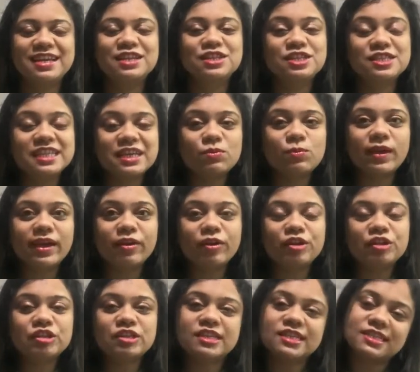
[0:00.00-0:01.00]
Today we are
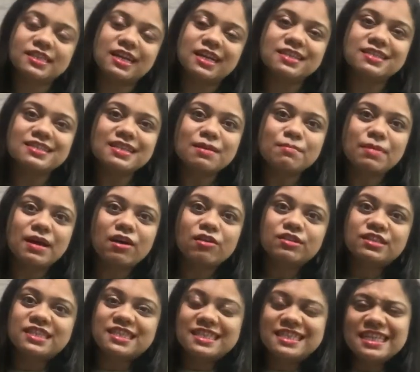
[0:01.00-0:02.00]
going to discuss
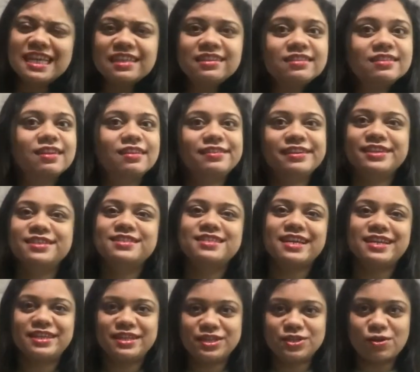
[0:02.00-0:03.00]
about yet another
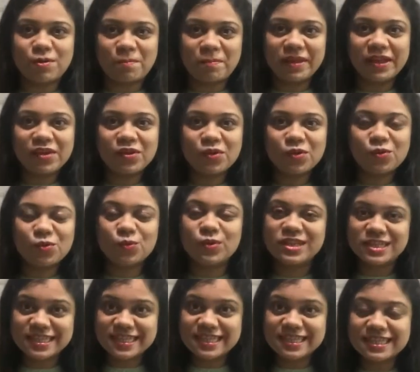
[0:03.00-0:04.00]
exciting topic,
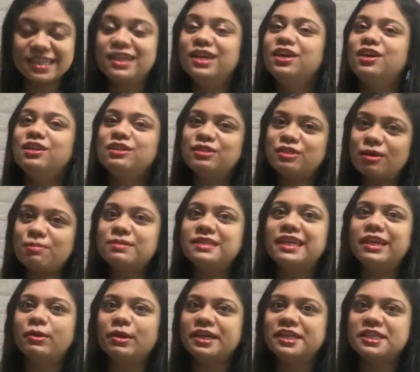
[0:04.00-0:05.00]
which is top
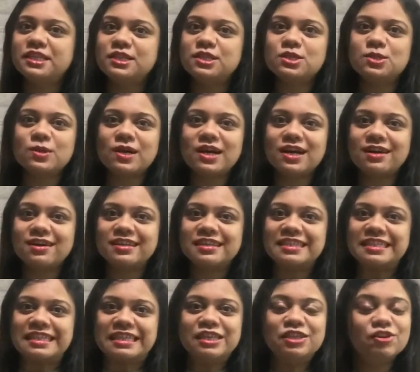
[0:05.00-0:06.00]
10 questions to
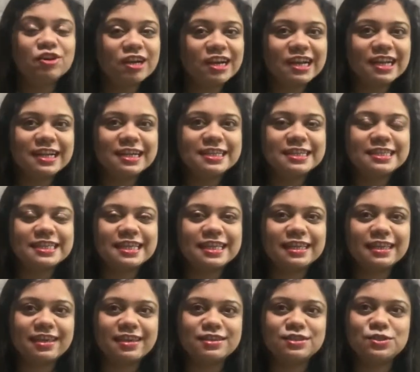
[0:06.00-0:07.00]
ask your clients in
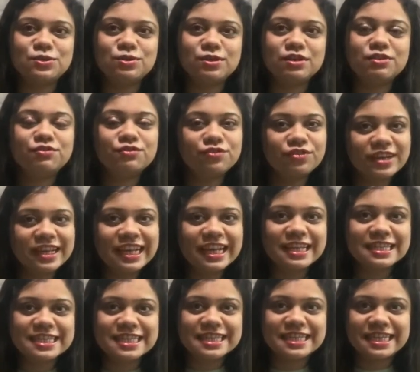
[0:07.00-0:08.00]
case you're a
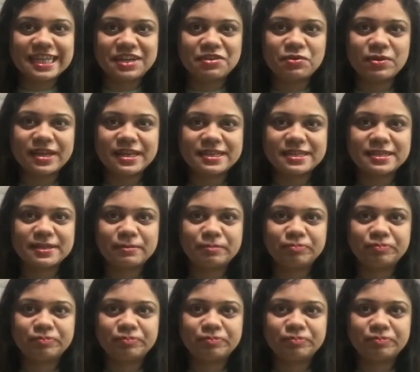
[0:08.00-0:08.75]
freelance content writer.